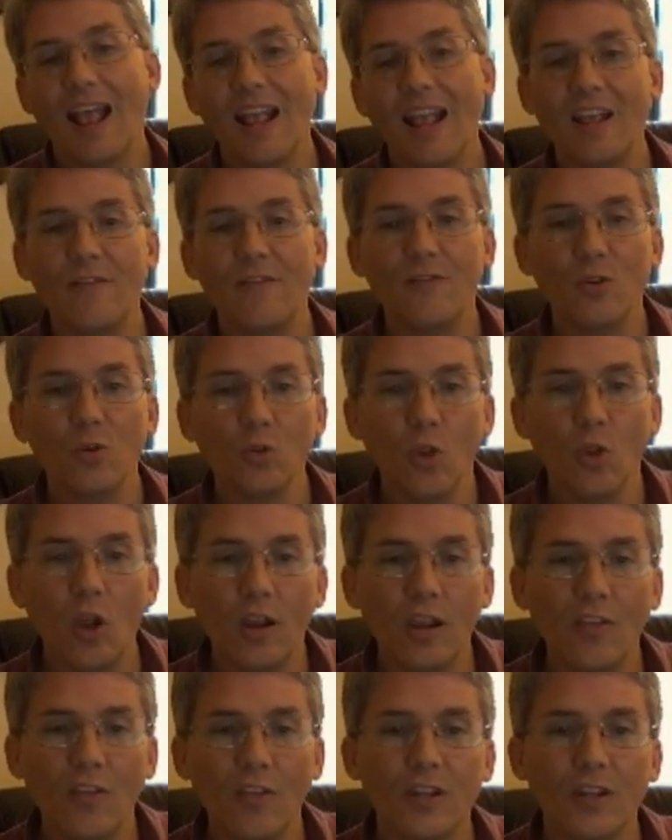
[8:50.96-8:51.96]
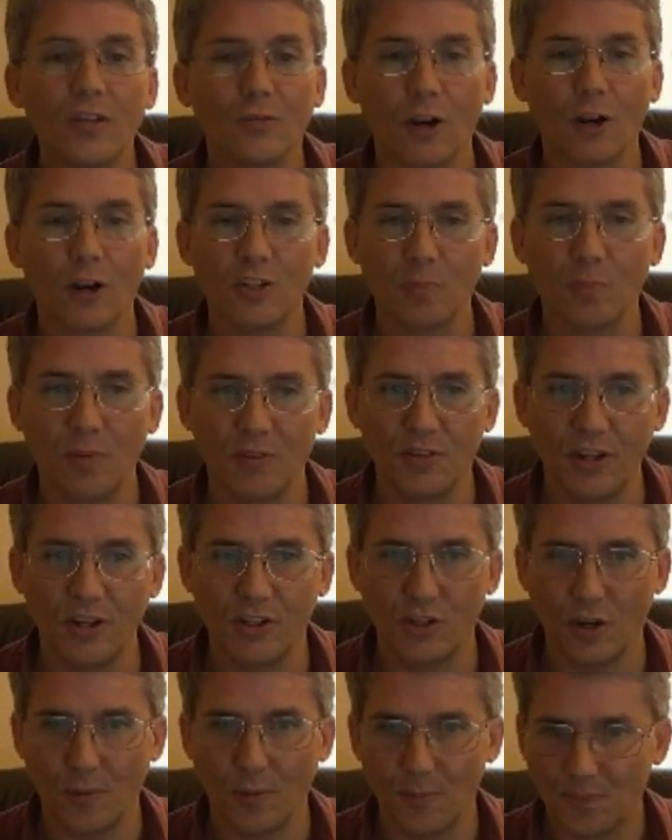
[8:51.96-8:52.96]
if you look at this French
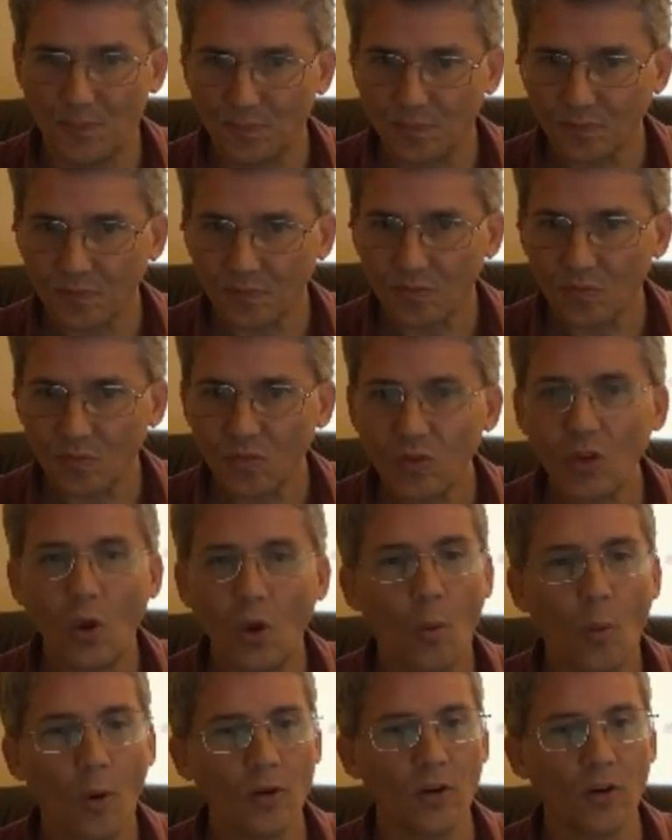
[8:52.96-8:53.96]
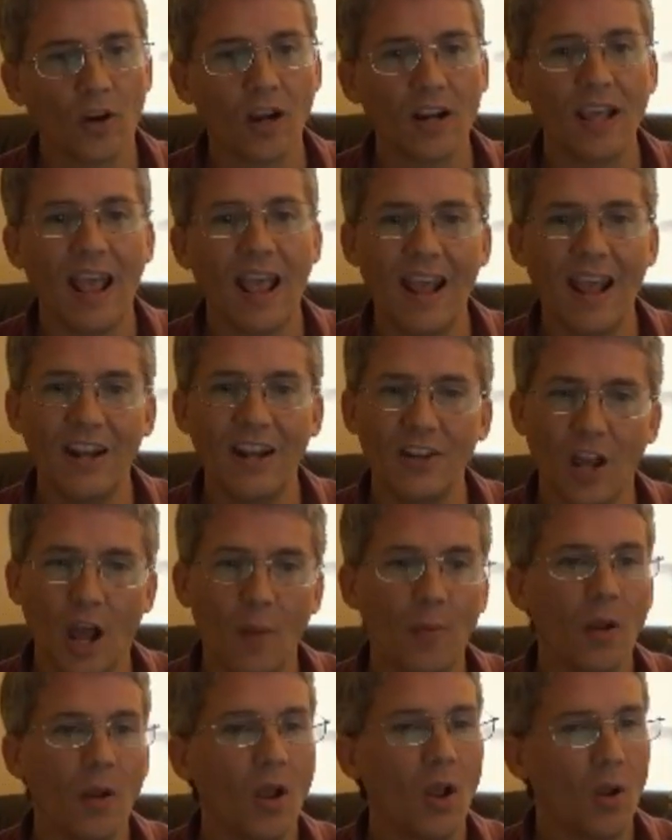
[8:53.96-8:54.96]
position, where you're going to end
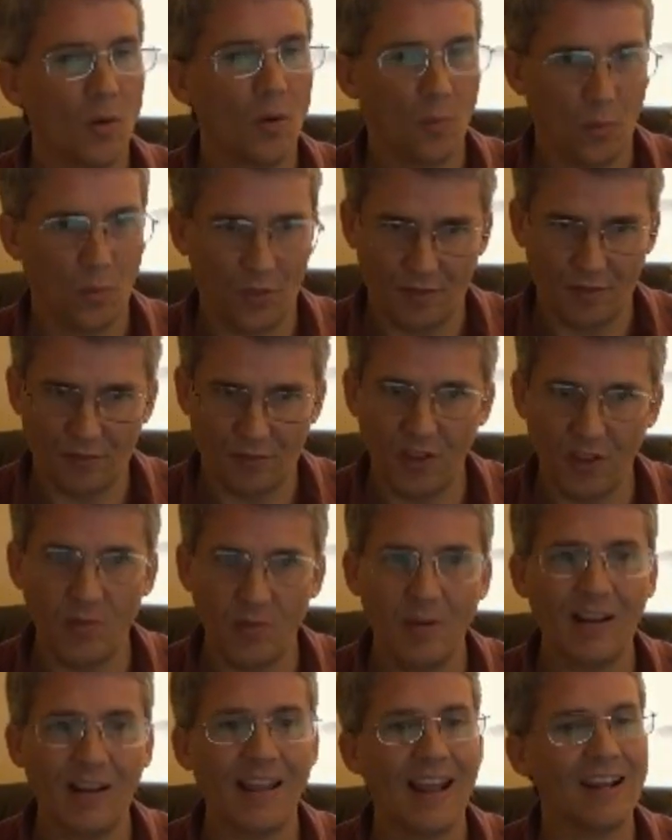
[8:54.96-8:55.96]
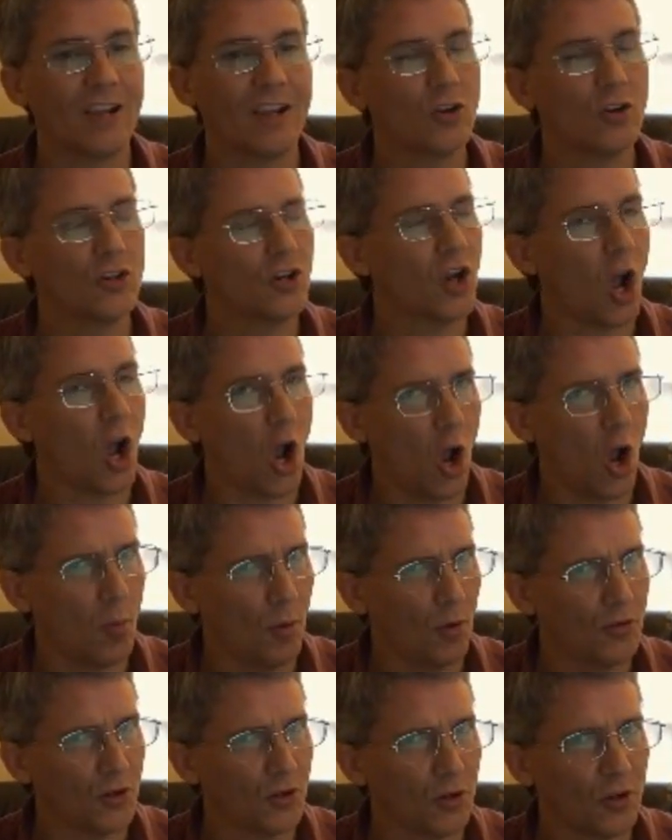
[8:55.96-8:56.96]
up with the fleet in the Mid Atlantic Ocean
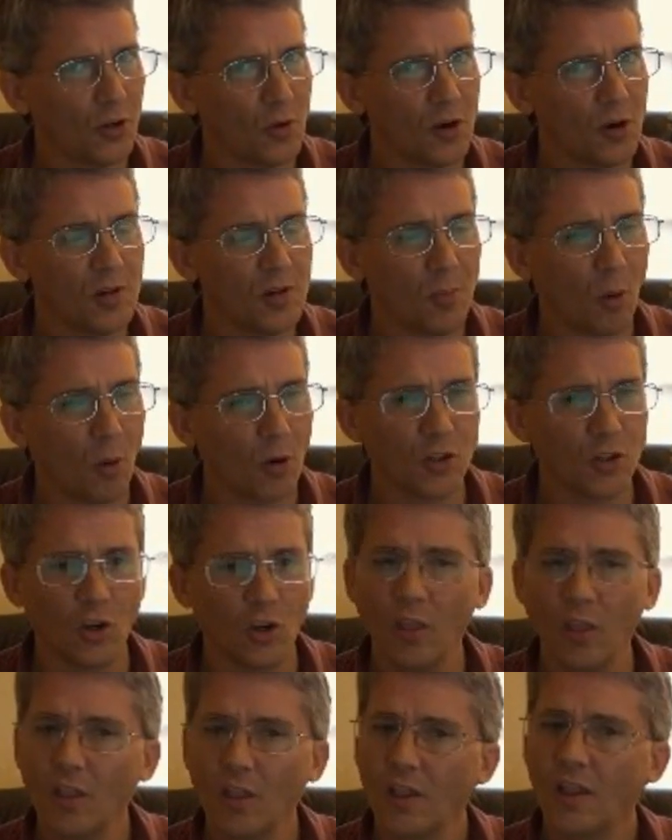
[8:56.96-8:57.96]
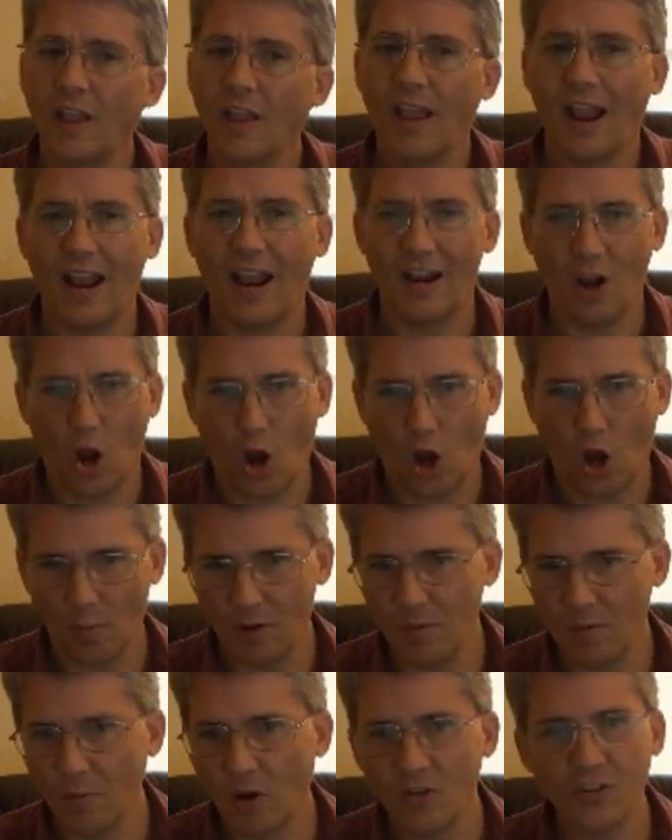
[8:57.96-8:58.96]
almost certainly going to Portugal, an
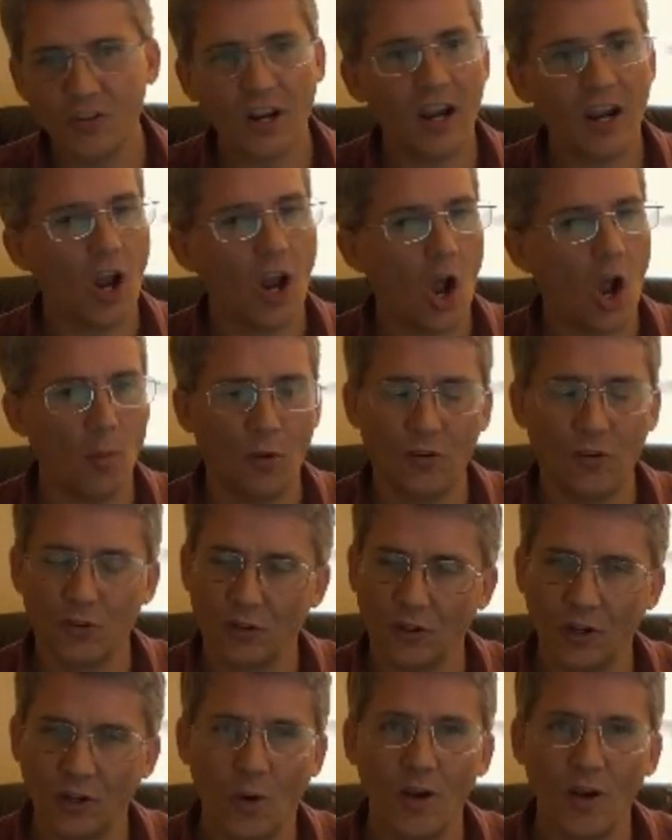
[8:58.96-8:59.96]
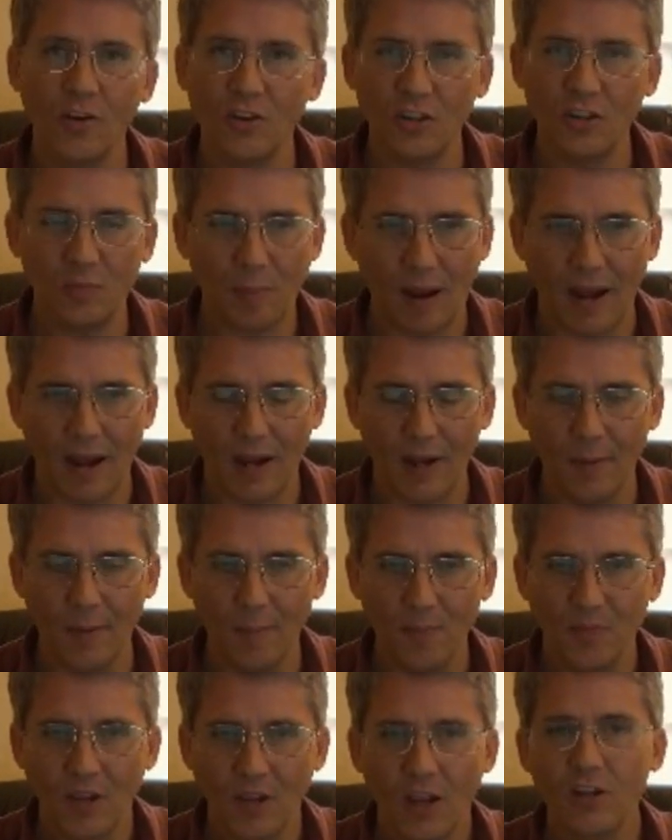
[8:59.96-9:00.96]
army in Marseille almost certainly going to Spain
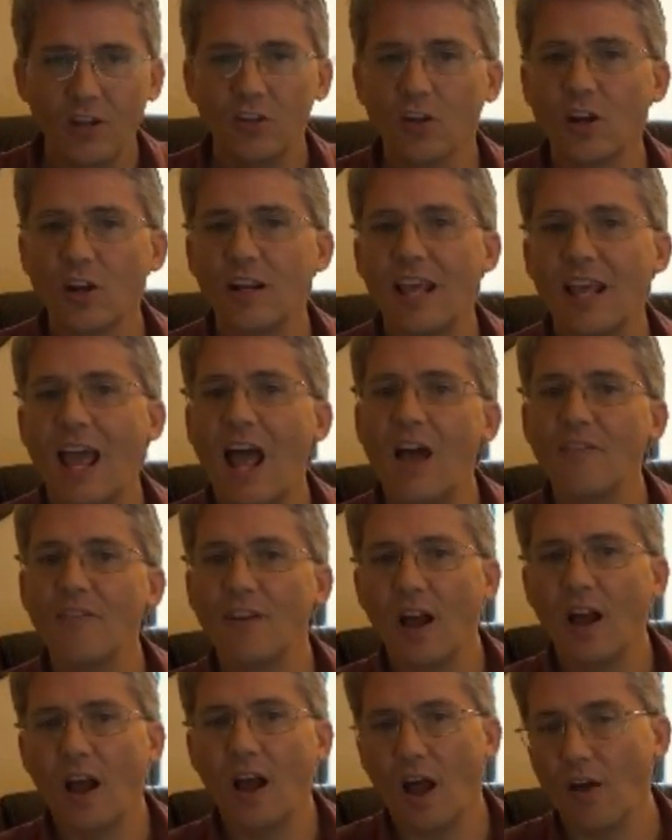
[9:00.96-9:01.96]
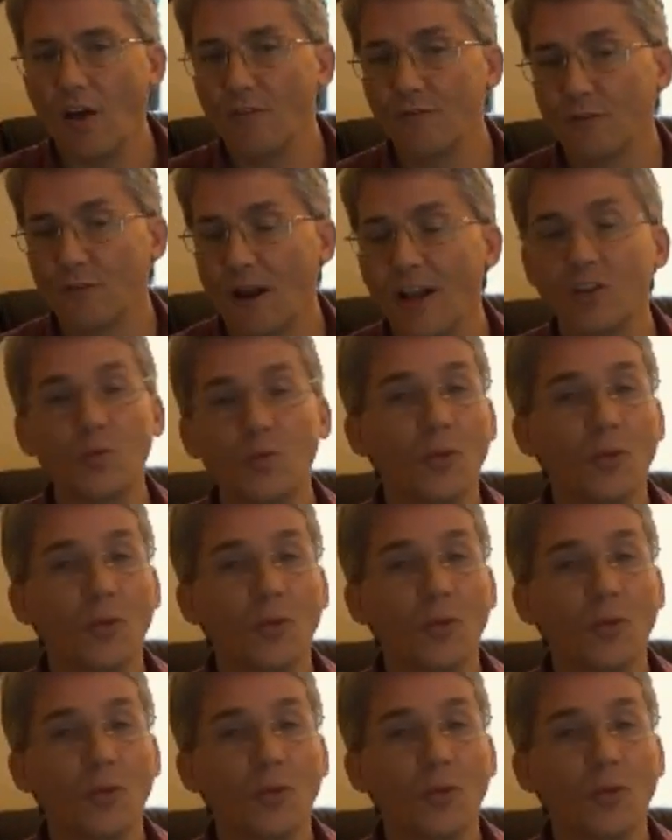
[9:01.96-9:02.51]
you're going to have a France